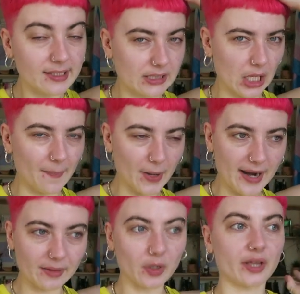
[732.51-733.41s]
It's a lot
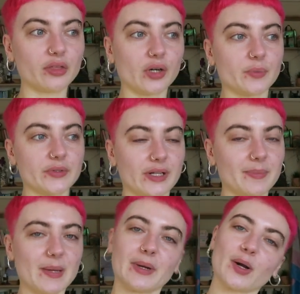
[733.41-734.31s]
brighter than what I thought it was going
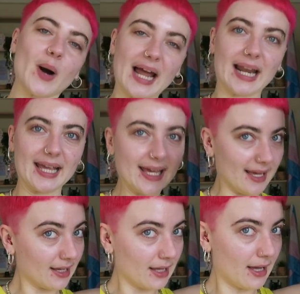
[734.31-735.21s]
to be, but I quite like
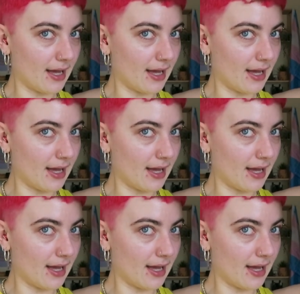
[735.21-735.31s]
it.